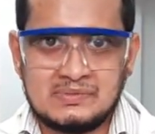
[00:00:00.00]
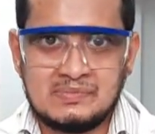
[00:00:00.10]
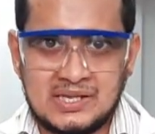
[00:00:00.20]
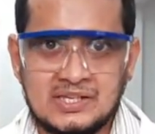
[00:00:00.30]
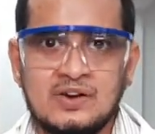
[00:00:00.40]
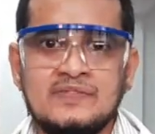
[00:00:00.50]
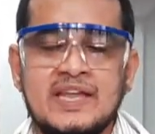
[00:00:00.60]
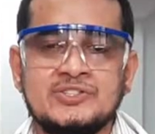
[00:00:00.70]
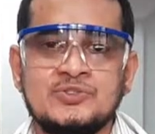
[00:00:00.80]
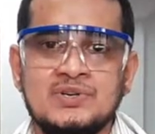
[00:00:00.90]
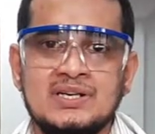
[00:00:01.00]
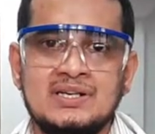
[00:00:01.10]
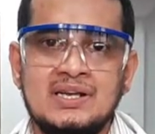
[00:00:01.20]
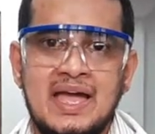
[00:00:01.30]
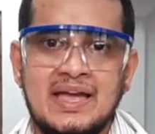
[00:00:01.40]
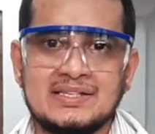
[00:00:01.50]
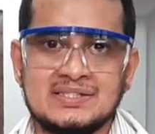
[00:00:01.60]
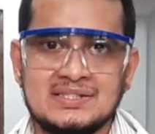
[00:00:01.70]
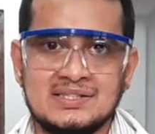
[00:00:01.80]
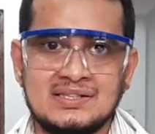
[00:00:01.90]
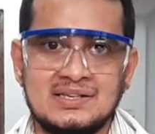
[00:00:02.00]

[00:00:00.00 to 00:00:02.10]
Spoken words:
mother of that student has